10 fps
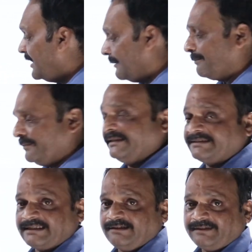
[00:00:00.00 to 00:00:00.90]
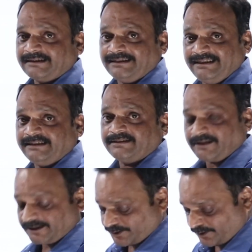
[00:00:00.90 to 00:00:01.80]
up itself, that heat is
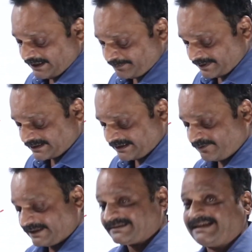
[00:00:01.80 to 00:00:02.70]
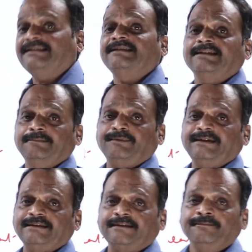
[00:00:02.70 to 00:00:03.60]
not showing up itself as rise in
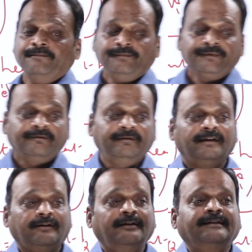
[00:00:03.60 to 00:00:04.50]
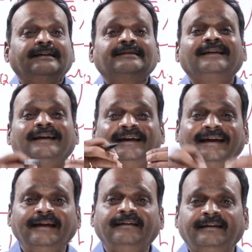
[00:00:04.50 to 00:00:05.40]
temperature, we will call it as
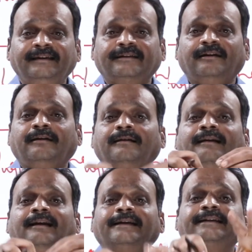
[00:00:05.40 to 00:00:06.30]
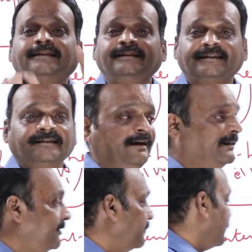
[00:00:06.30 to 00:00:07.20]
hidden heat or latent heat and
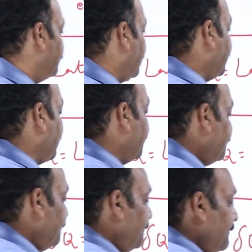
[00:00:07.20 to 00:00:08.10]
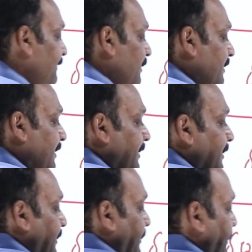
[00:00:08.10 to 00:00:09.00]
denote it by L. Okay,
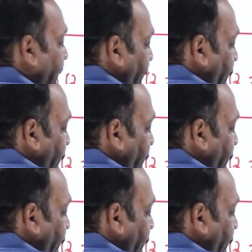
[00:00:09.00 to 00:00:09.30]
right.